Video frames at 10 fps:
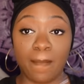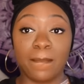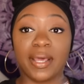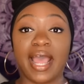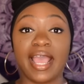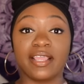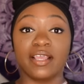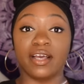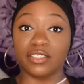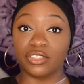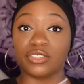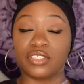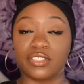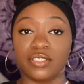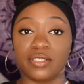But I
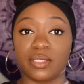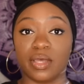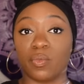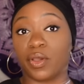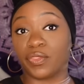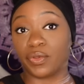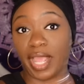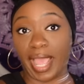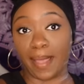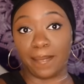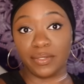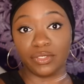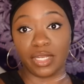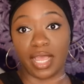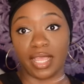understood that whether it happened
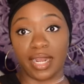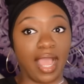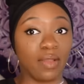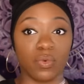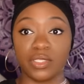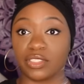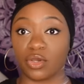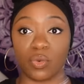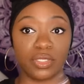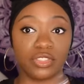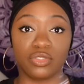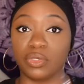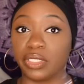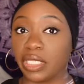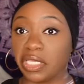or not, I wasn't going to
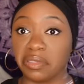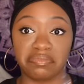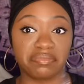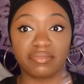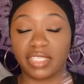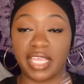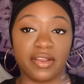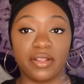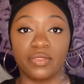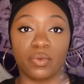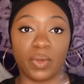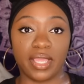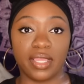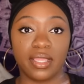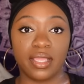really care either
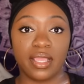way.